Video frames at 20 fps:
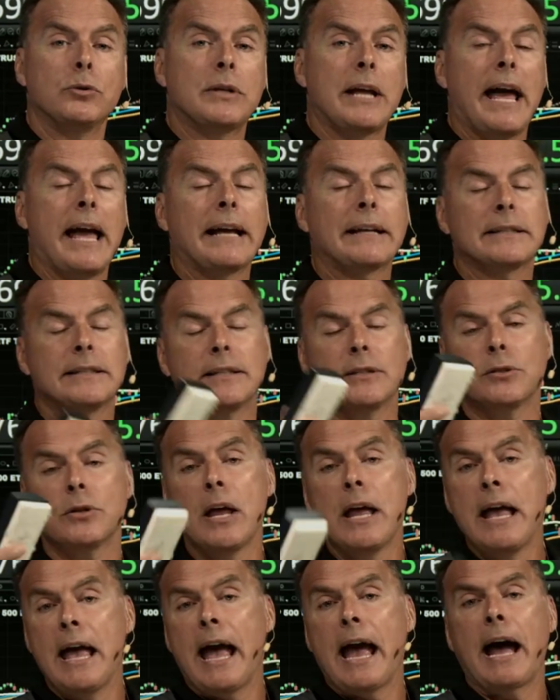taxes,
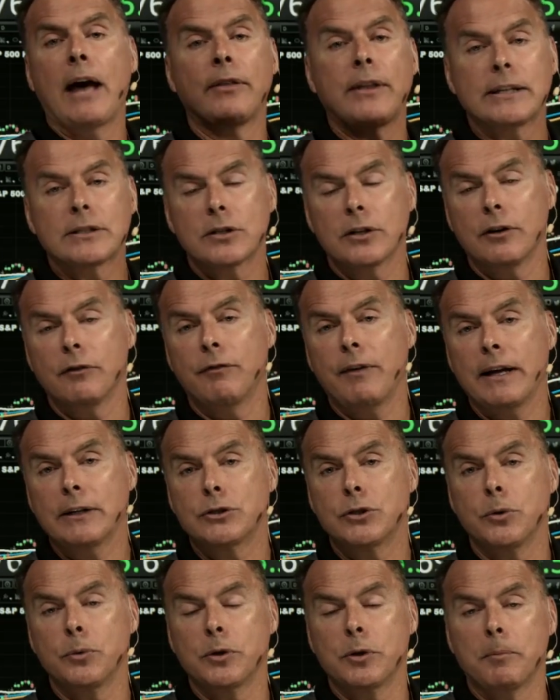how that's going to
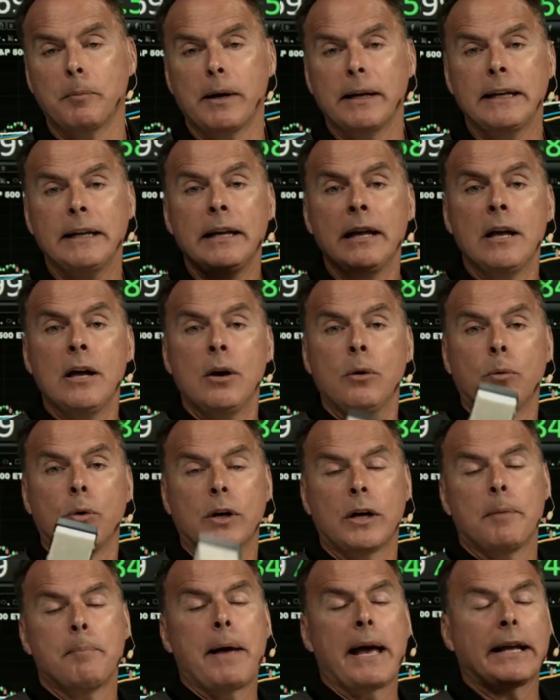affect you and your money. We'll
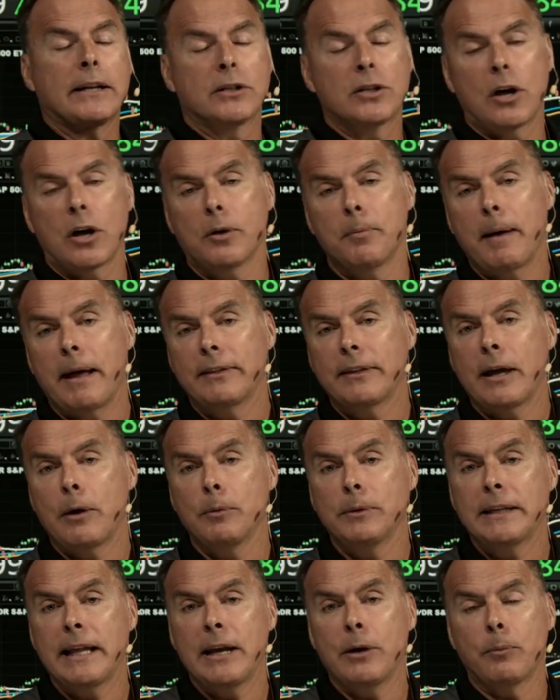come back and talk about that
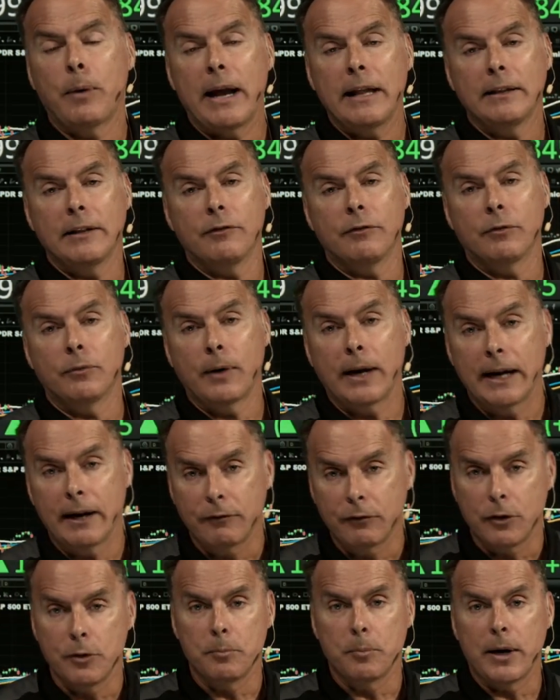with Danny Ratliff right
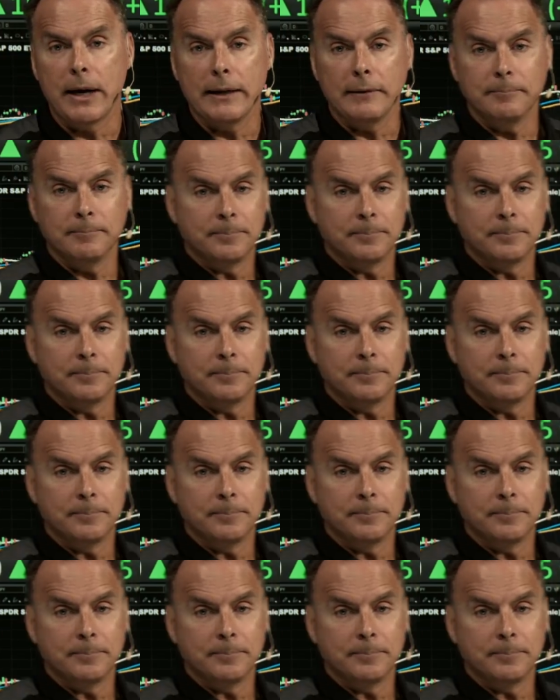after the break.